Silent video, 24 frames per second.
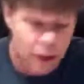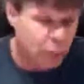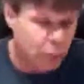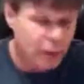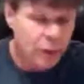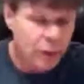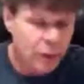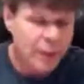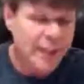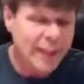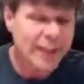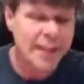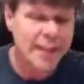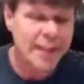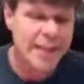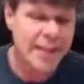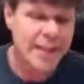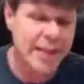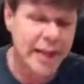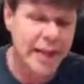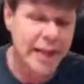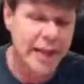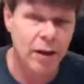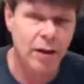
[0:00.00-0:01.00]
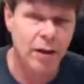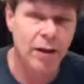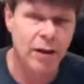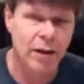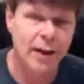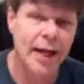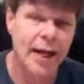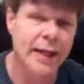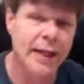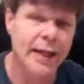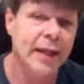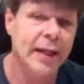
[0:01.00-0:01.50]
We don't get to see all of
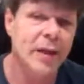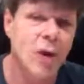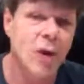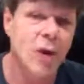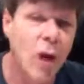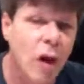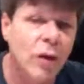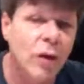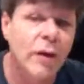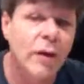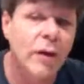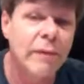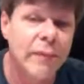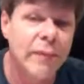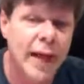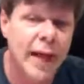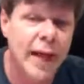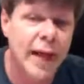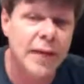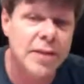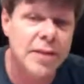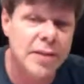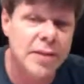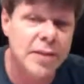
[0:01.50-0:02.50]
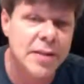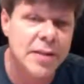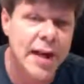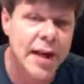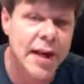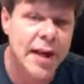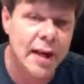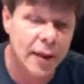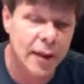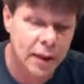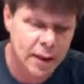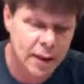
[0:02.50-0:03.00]
that, yet all of that is
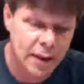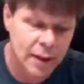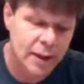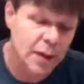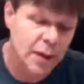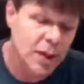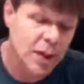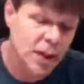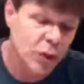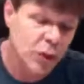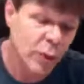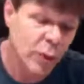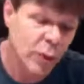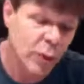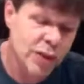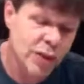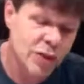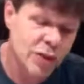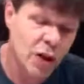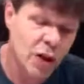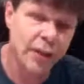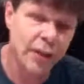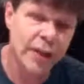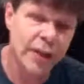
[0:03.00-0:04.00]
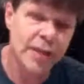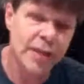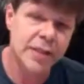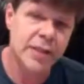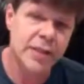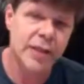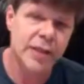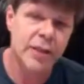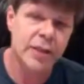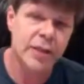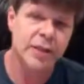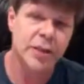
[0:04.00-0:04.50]
there. So when we start
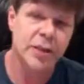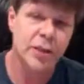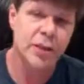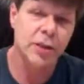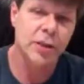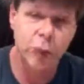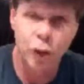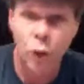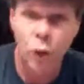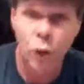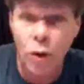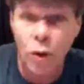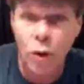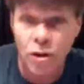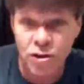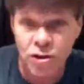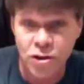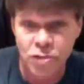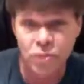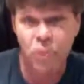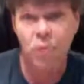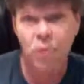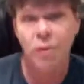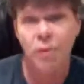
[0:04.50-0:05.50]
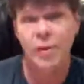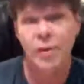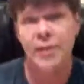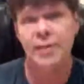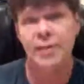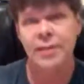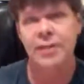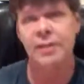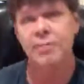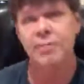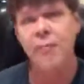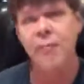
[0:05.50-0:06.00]
listening to your stories and